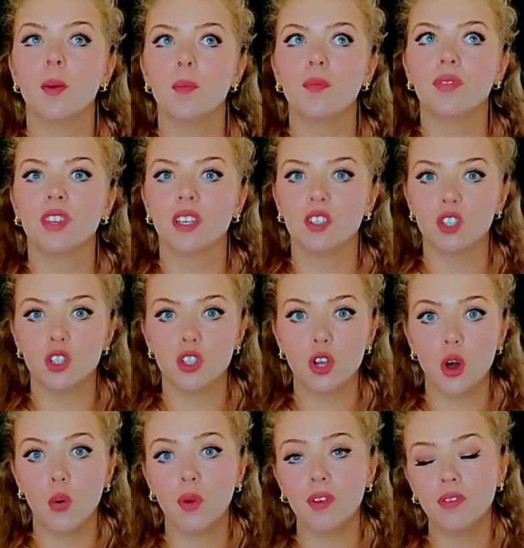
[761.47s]
there's
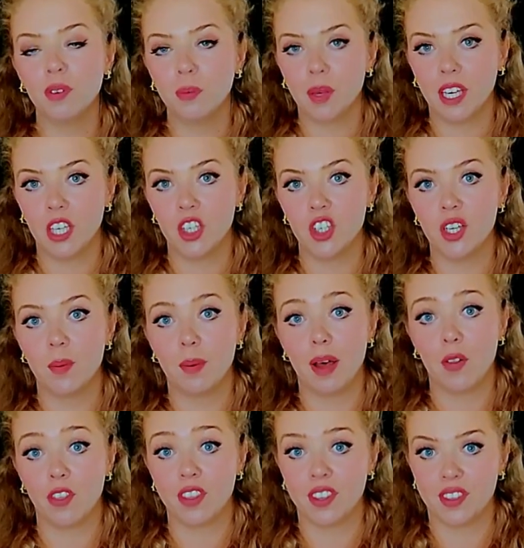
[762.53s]
no information
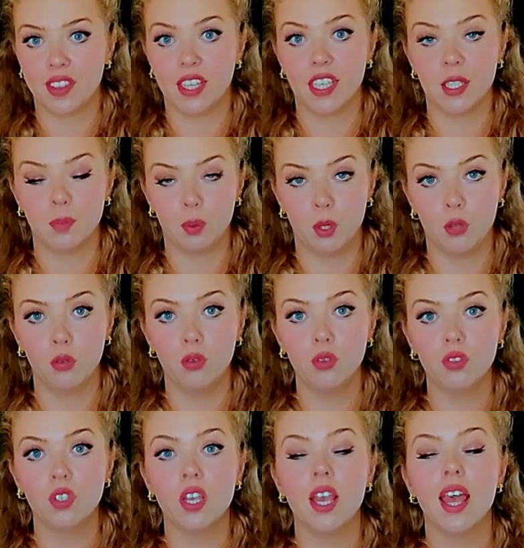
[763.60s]
about this product
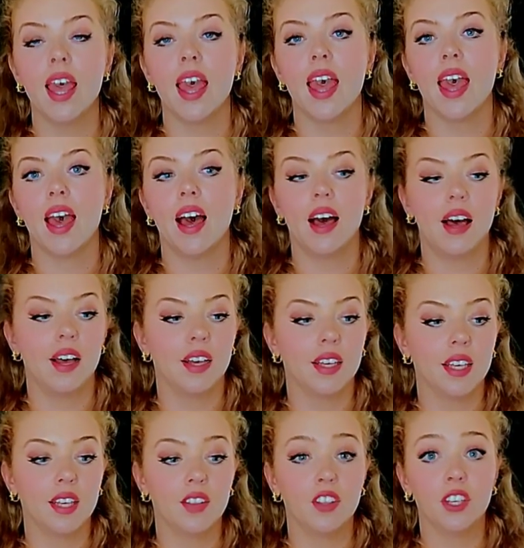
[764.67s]

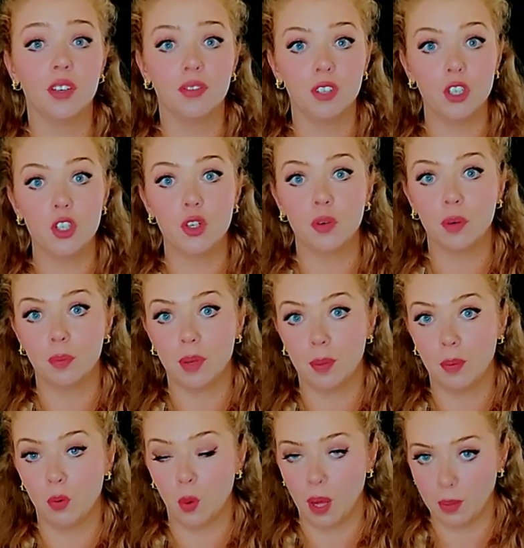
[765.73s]
in the official Abib
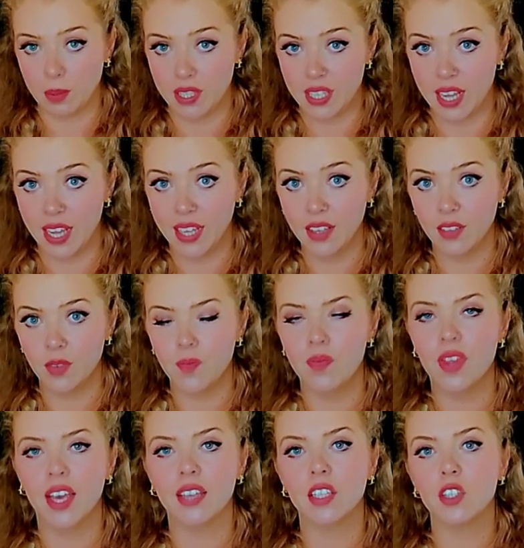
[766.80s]
website,
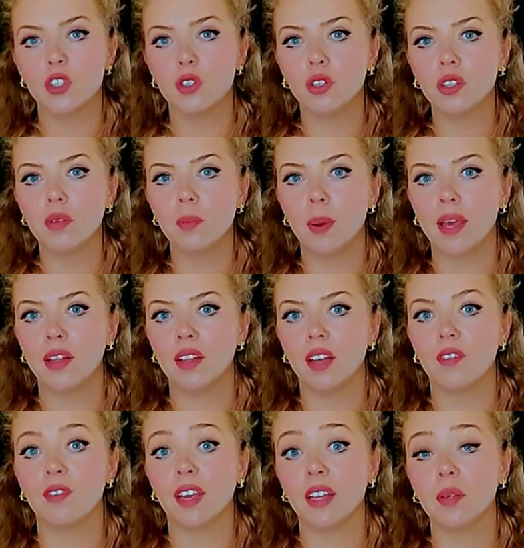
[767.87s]
and it's not
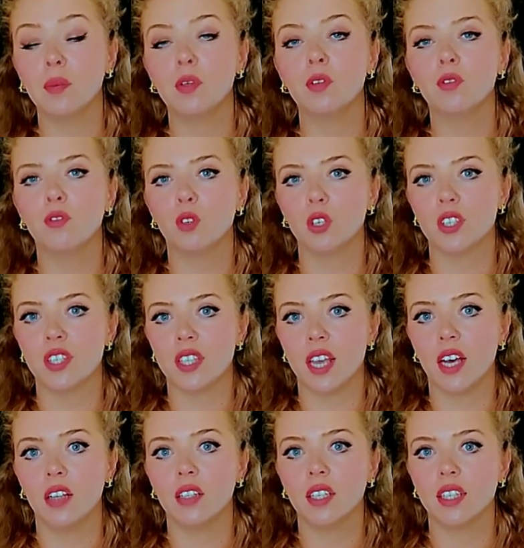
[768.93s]
available for
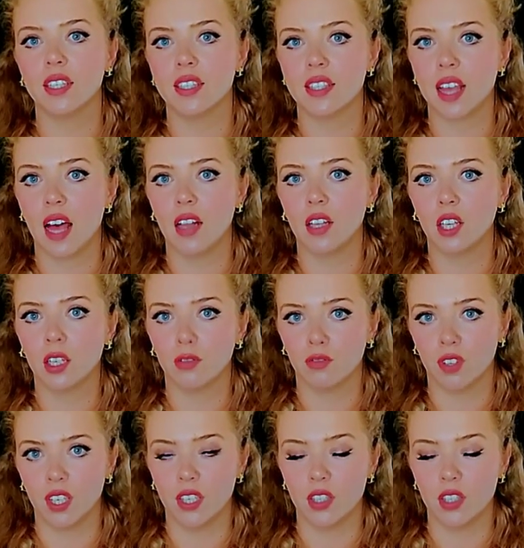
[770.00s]
sale in Style Korean.